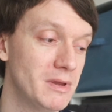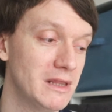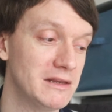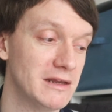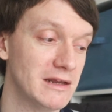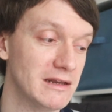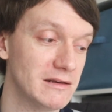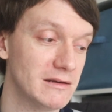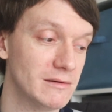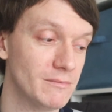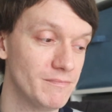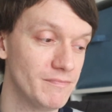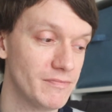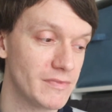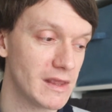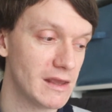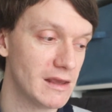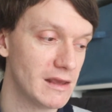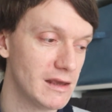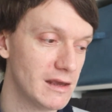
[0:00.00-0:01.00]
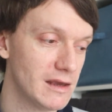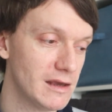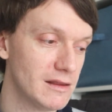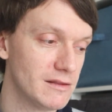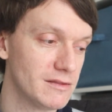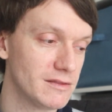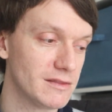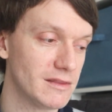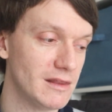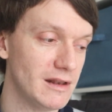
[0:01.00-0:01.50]
bidding.
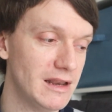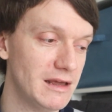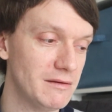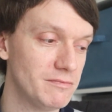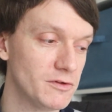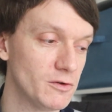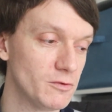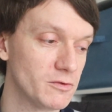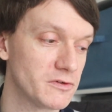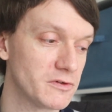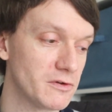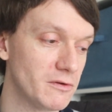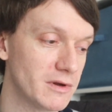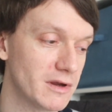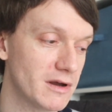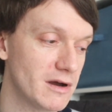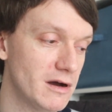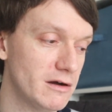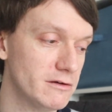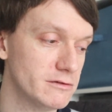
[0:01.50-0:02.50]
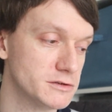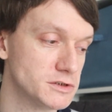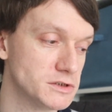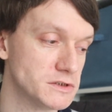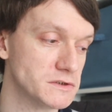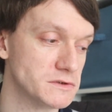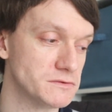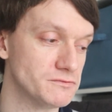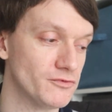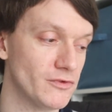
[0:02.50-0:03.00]
The left also
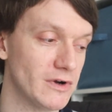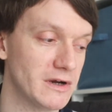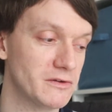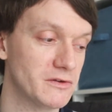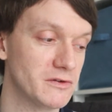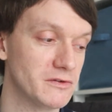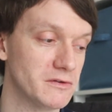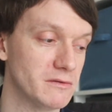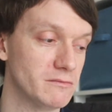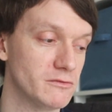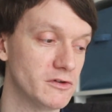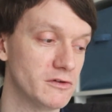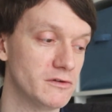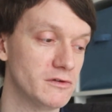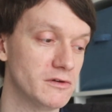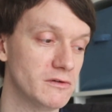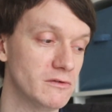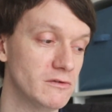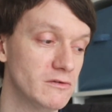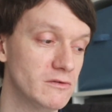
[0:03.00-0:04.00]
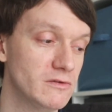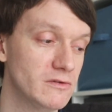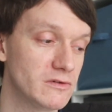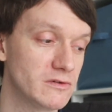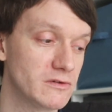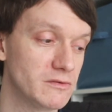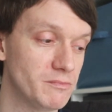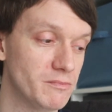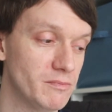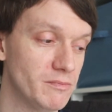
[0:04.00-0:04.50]
encourages racism to
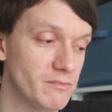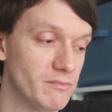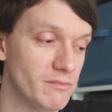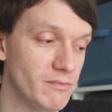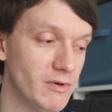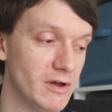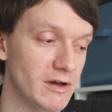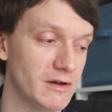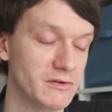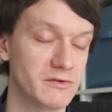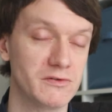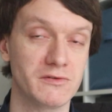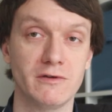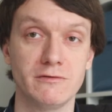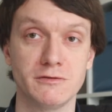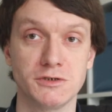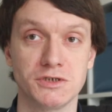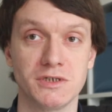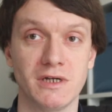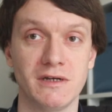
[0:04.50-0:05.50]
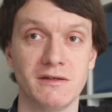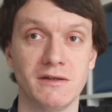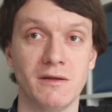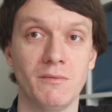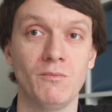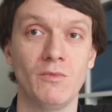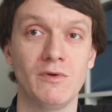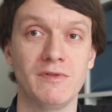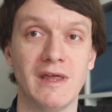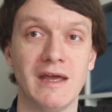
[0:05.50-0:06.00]
Jews by associating
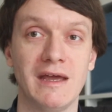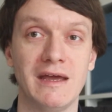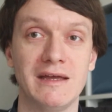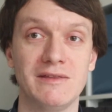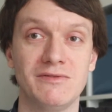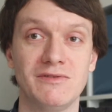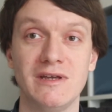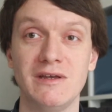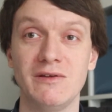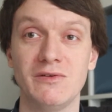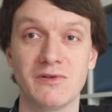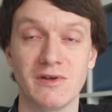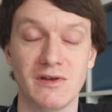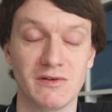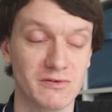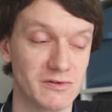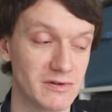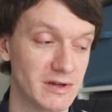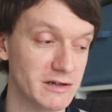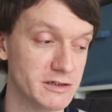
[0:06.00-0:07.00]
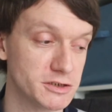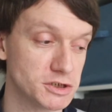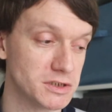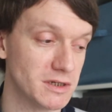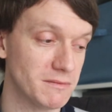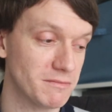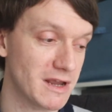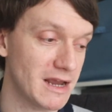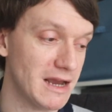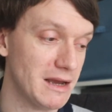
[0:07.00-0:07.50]
them with their
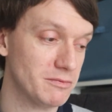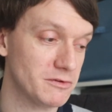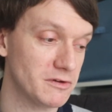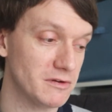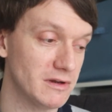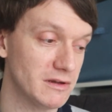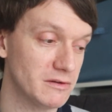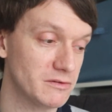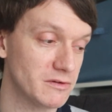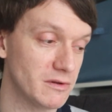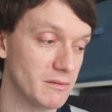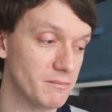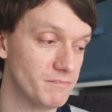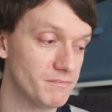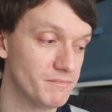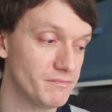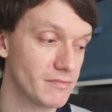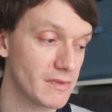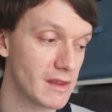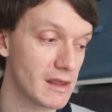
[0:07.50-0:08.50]
detestation of capitalism.